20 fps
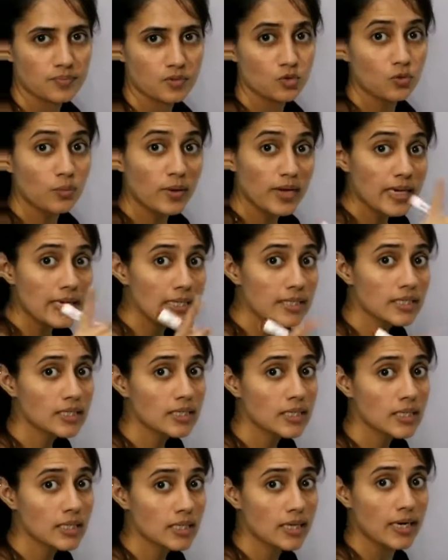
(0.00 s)
To make it a
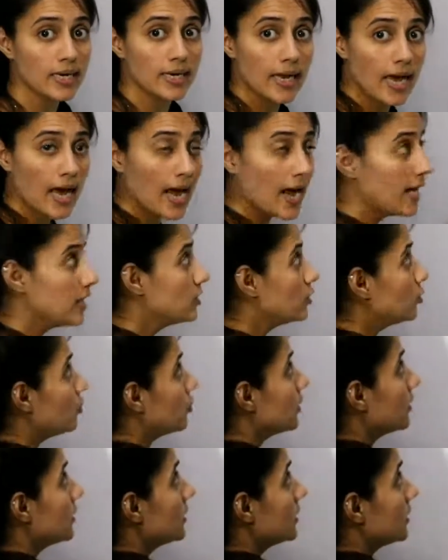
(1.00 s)
circle, and as you
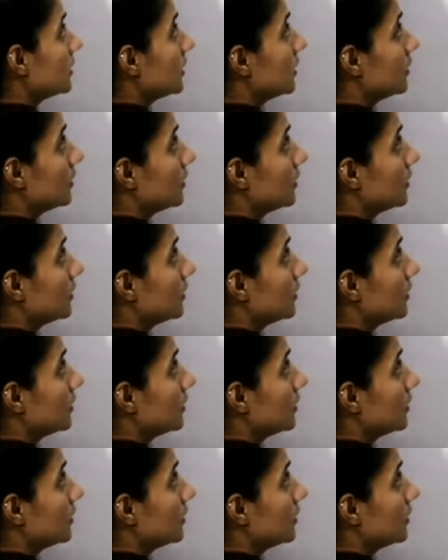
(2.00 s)
can see,